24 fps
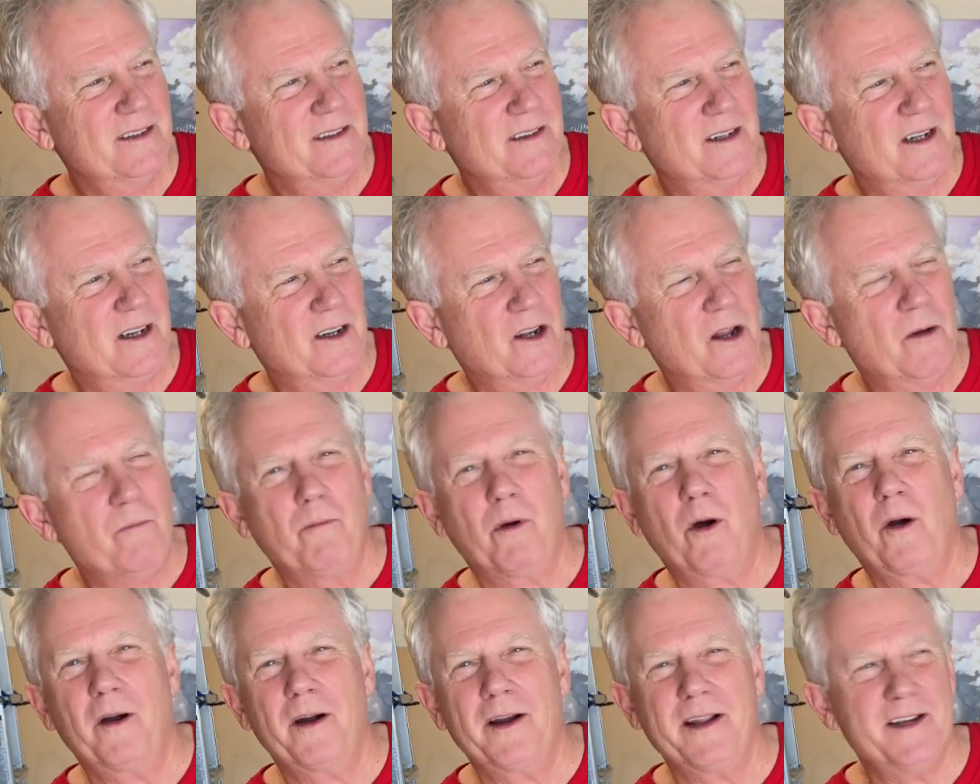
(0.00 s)

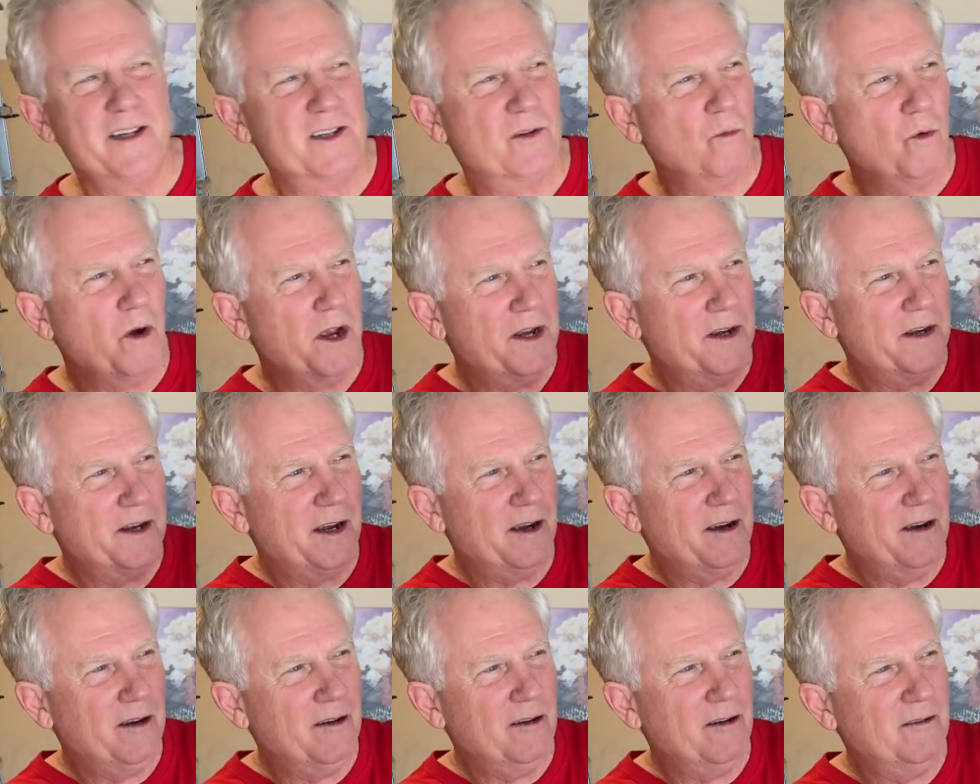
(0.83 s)
Lombardi's
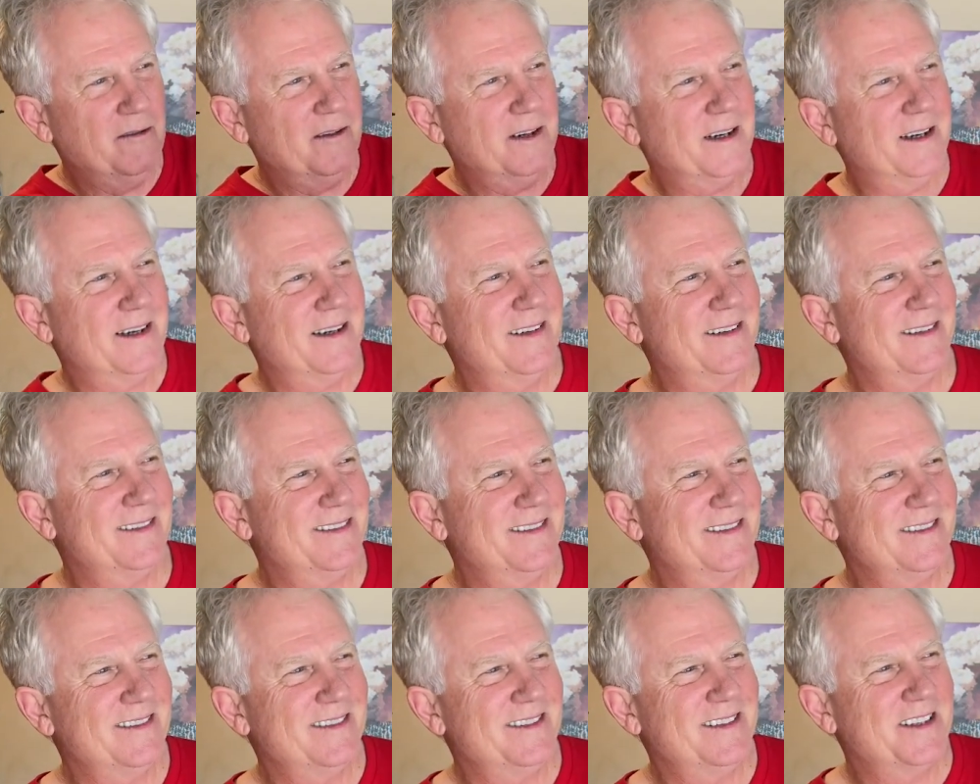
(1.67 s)
window,
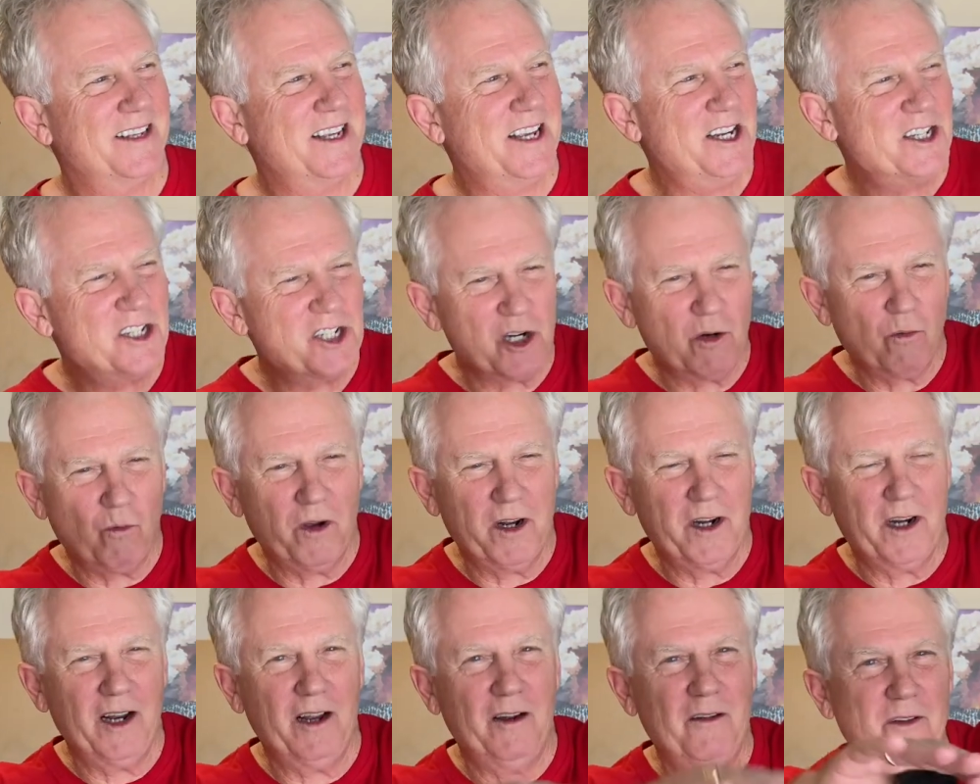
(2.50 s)
kitchen
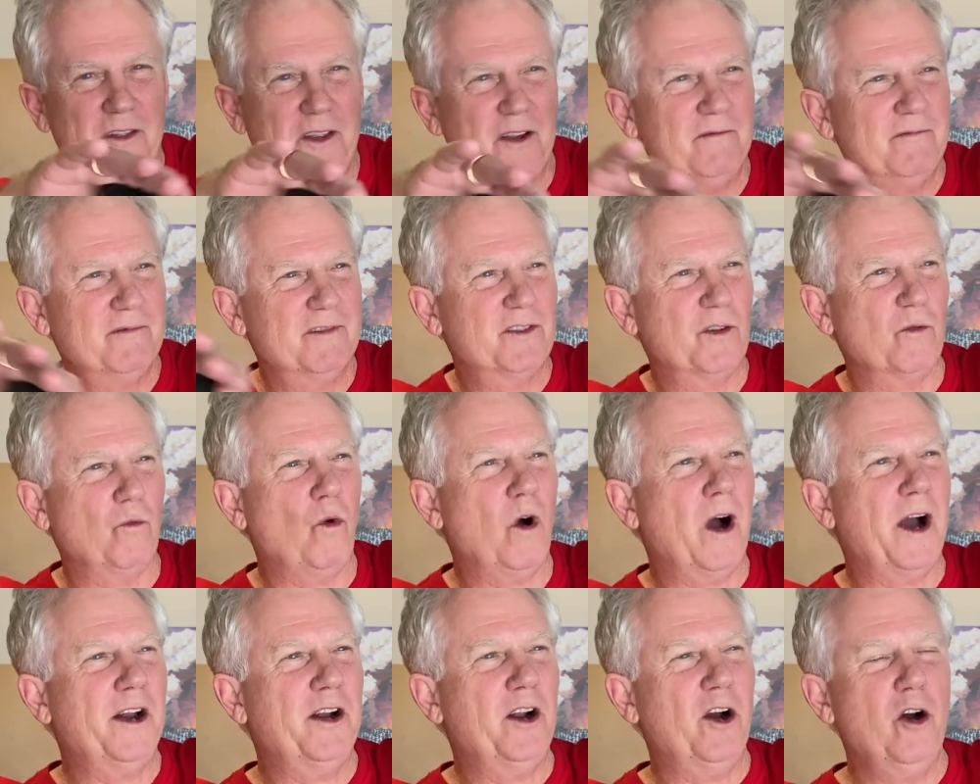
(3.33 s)
window that's wide
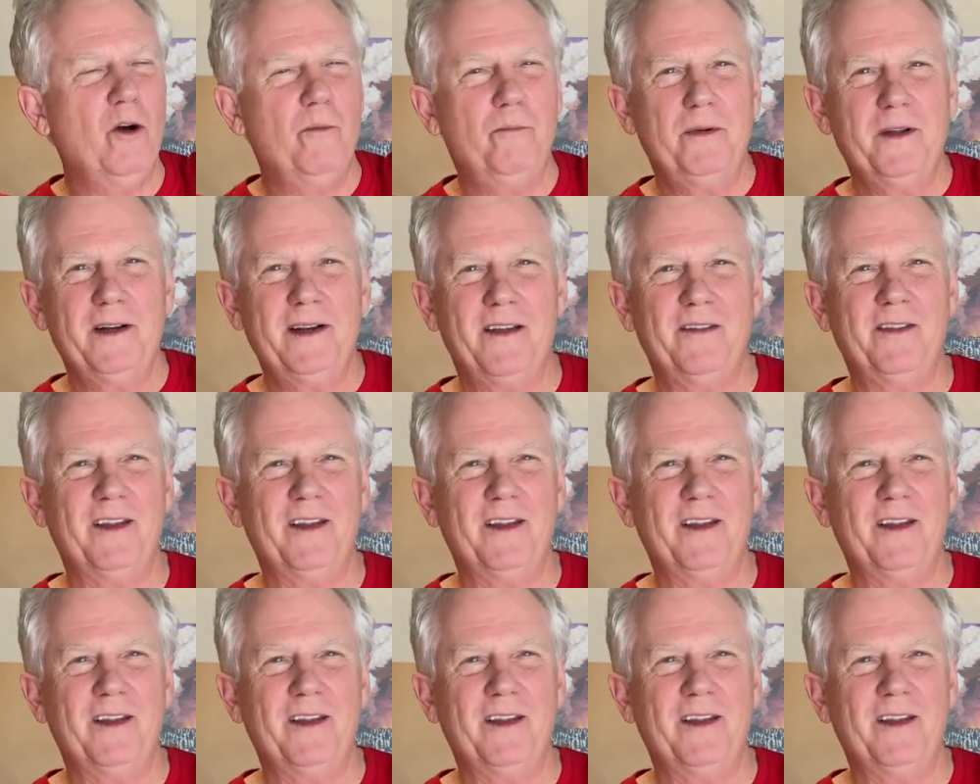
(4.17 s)
open, and